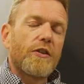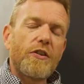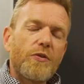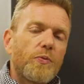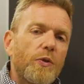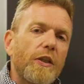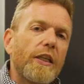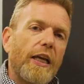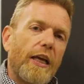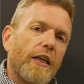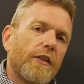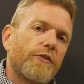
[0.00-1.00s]
So this is really
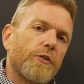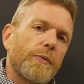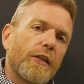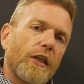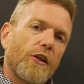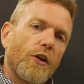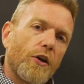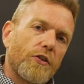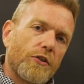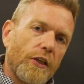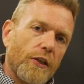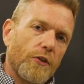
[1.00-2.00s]
handy if you're making large
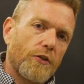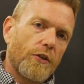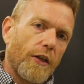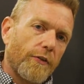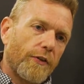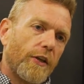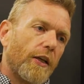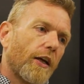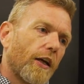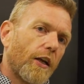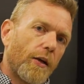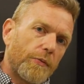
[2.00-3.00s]
scale stuff.
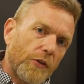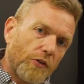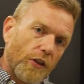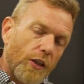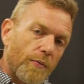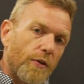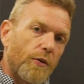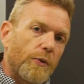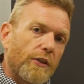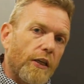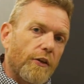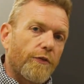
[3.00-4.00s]
At Objex Unlimited,
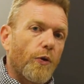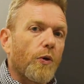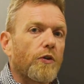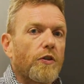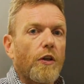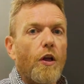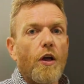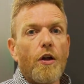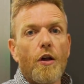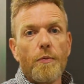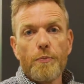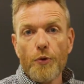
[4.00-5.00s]
we tend to focus a lot
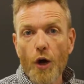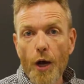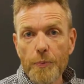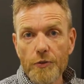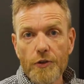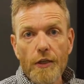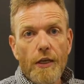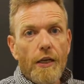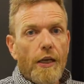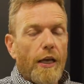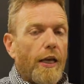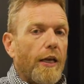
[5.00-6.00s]
on props
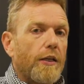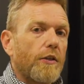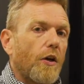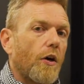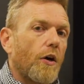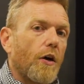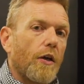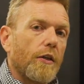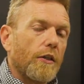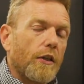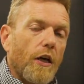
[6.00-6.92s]
and on